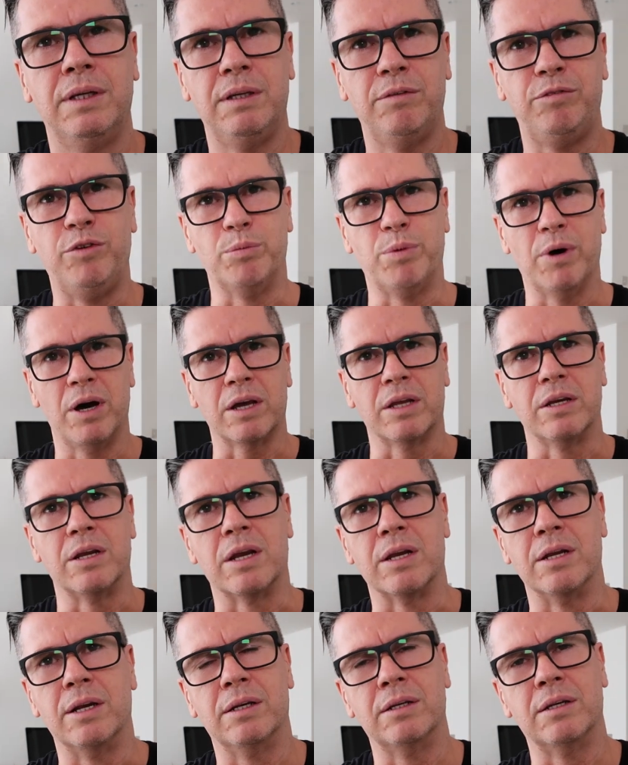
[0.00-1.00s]
If you're buying a
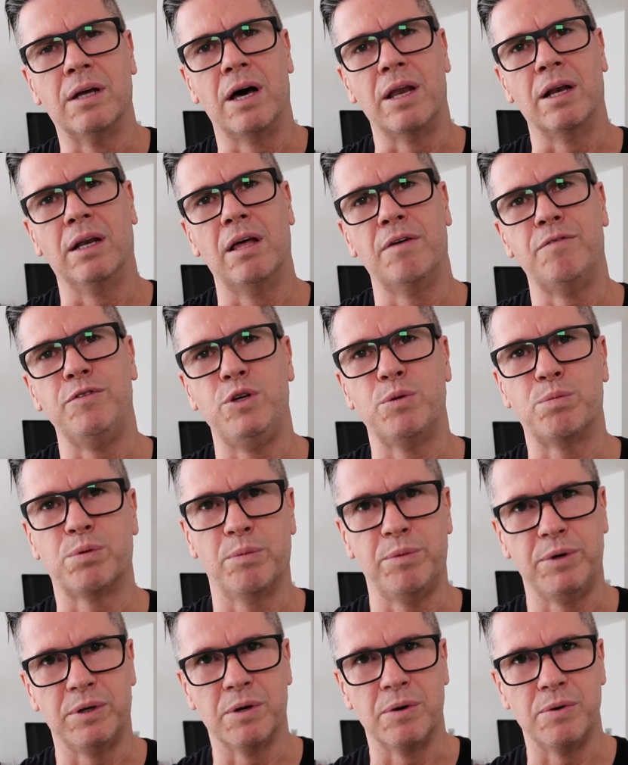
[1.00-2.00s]
911, you're
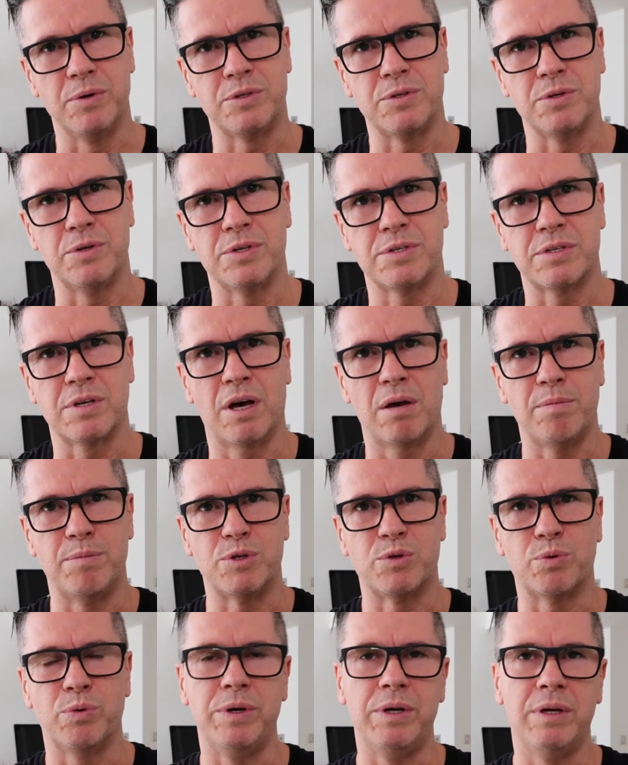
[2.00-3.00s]
probably going to decide
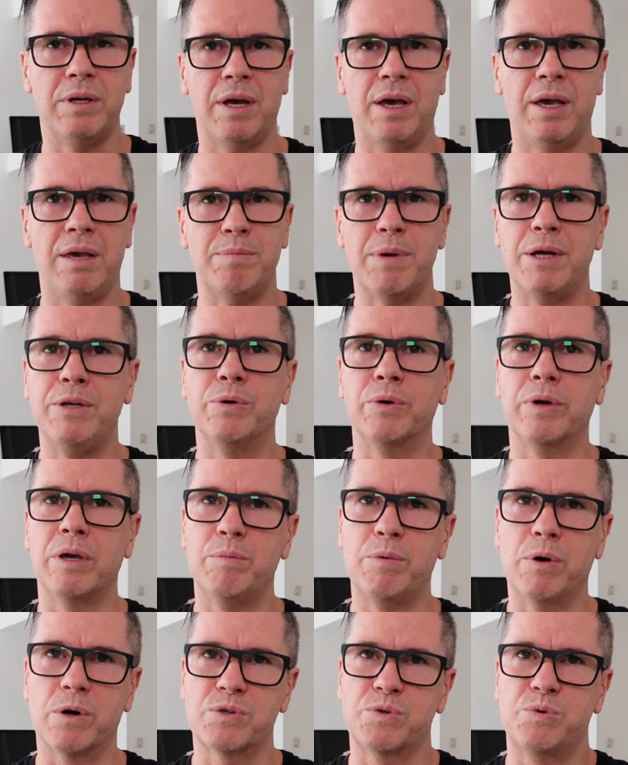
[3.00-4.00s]
between a manual
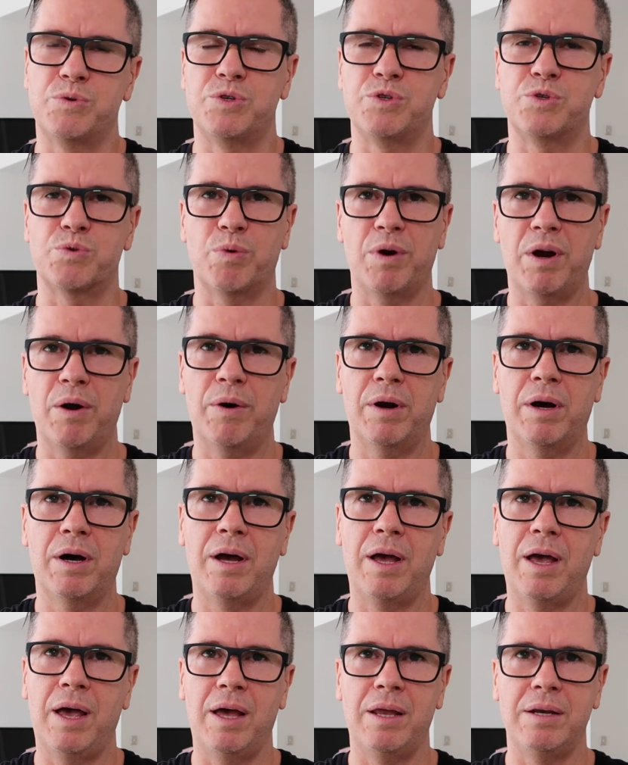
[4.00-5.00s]
gearbox, which is
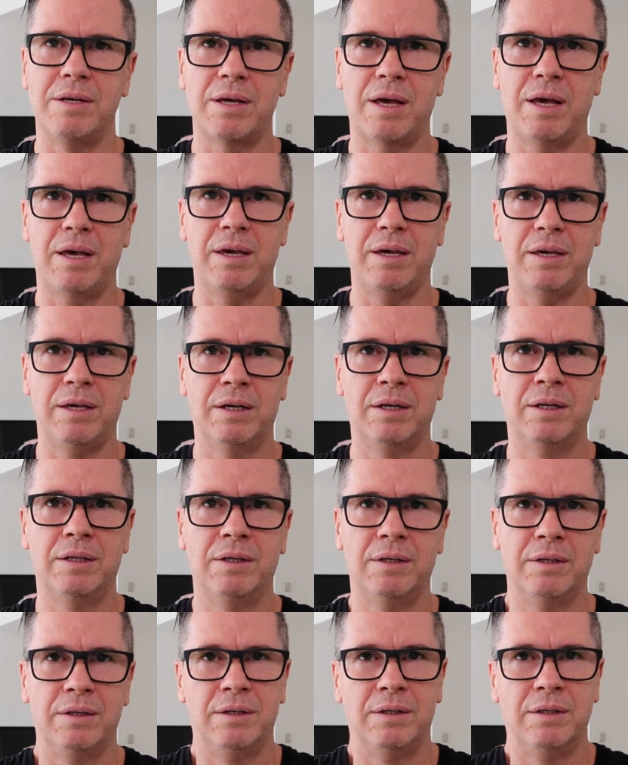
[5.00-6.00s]
rarer, and a
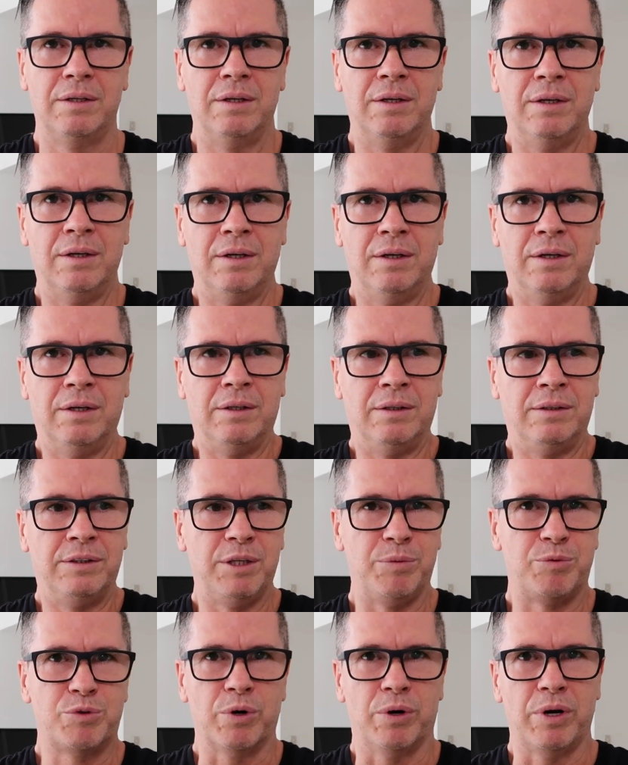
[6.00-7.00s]

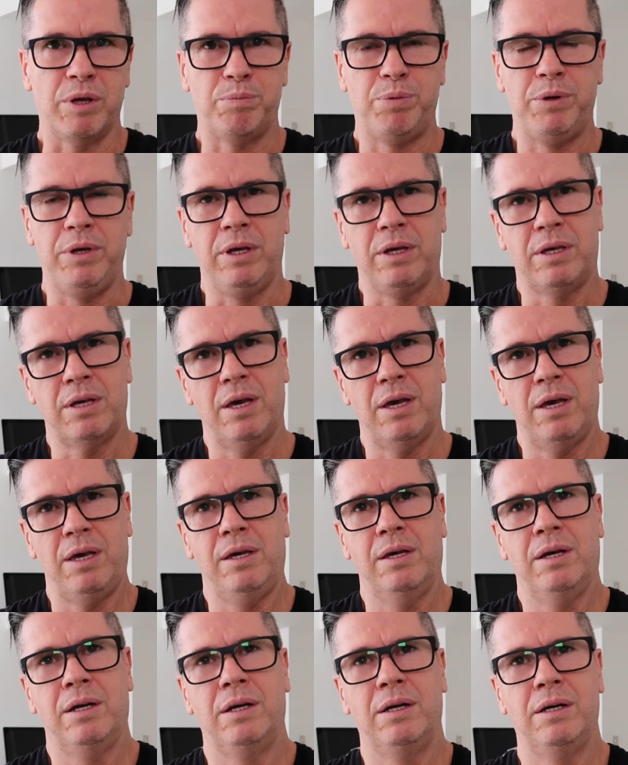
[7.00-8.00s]
Tiptronic
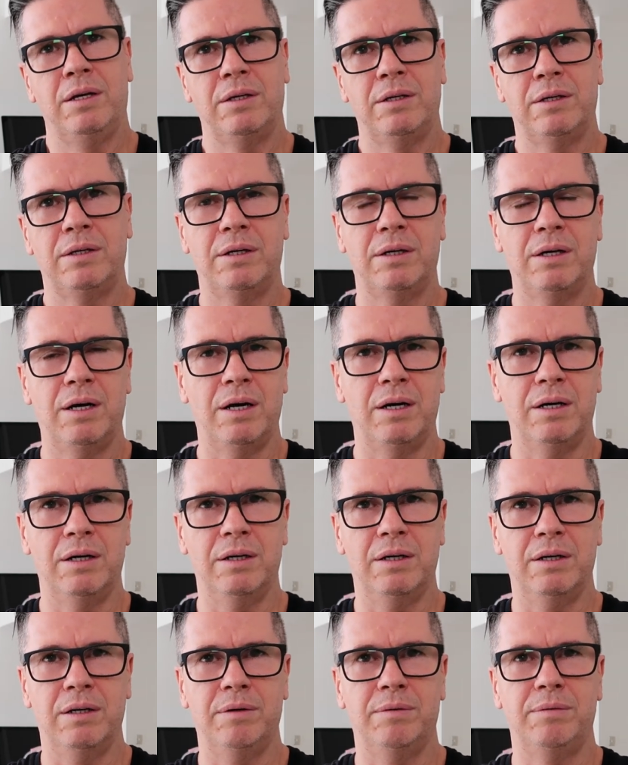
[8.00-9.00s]
PDK
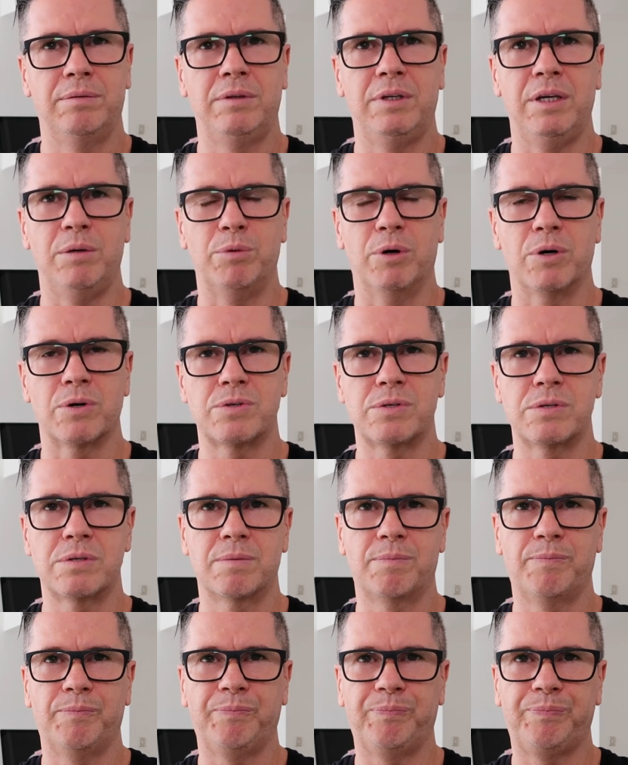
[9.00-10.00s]
gearbox.